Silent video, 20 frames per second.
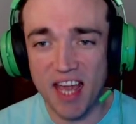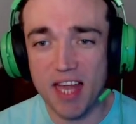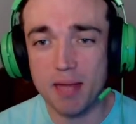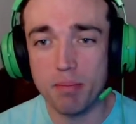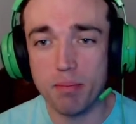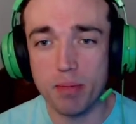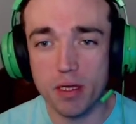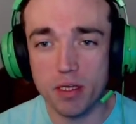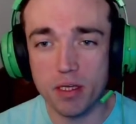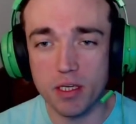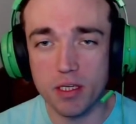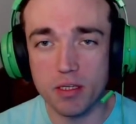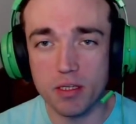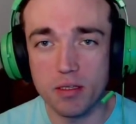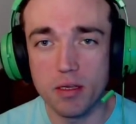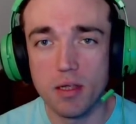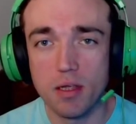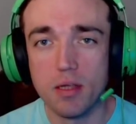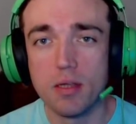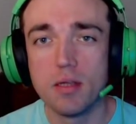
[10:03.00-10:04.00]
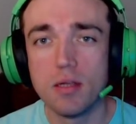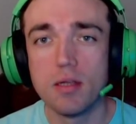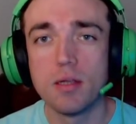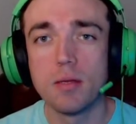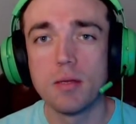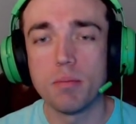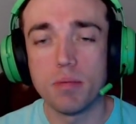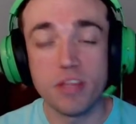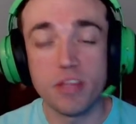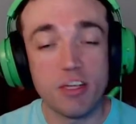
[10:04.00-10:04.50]
bucket,
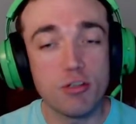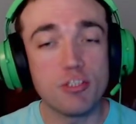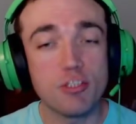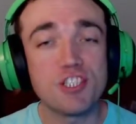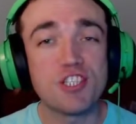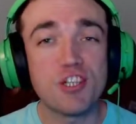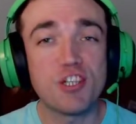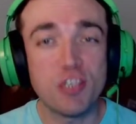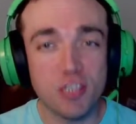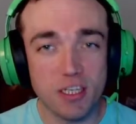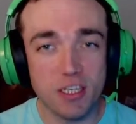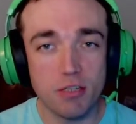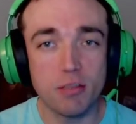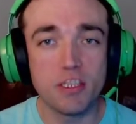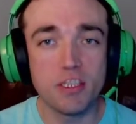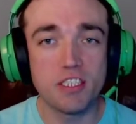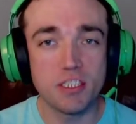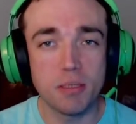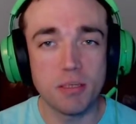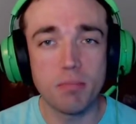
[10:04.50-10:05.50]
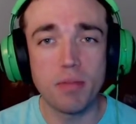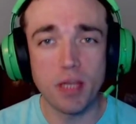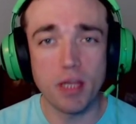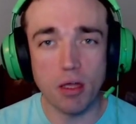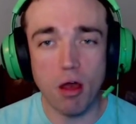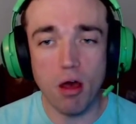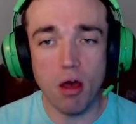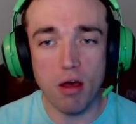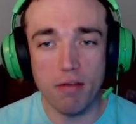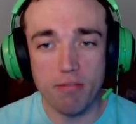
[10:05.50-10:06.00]
but there is clearly something
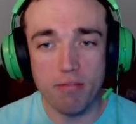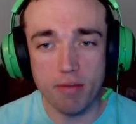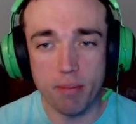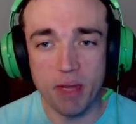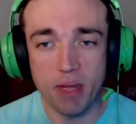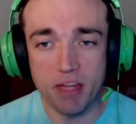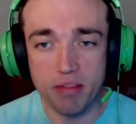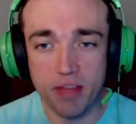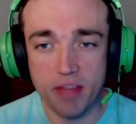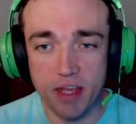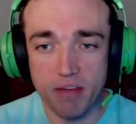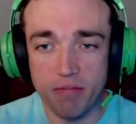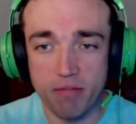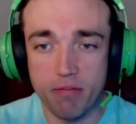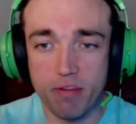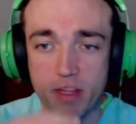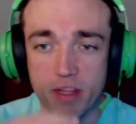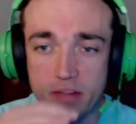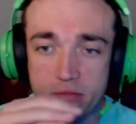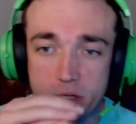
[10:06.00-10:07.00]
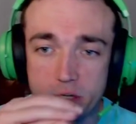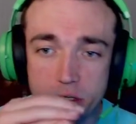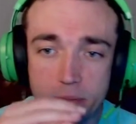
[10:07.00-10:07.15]
off about that flavor.